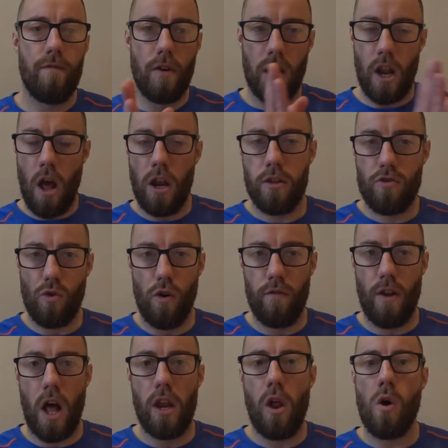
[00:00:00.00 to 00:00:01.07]
sort
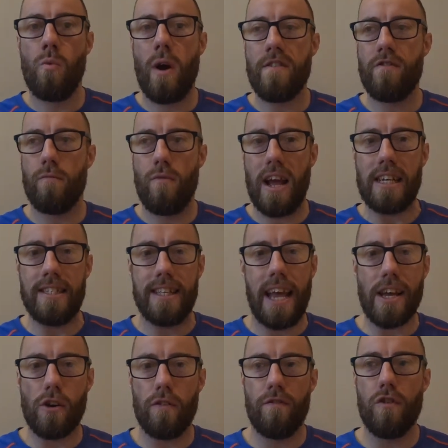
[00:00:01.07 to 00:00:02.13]
of a long way from race
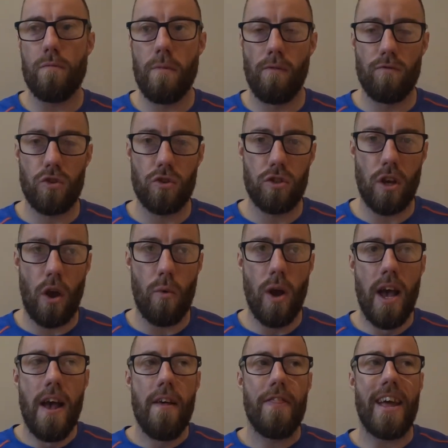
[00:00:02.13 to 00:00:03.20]
day, a good few months or so,
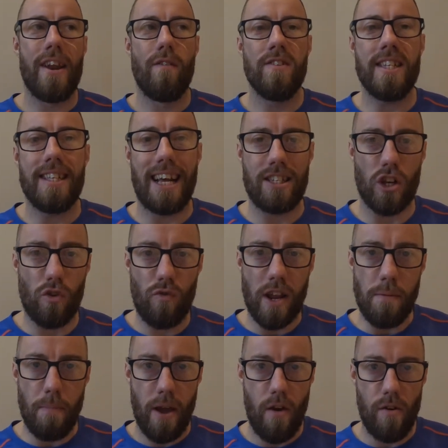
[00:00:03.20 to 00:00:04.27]
then obviously that's a
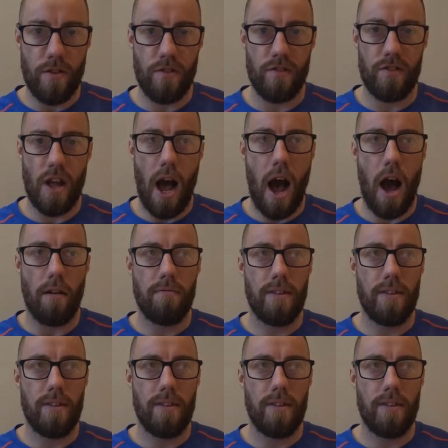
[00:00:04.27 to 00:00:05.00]
great period to start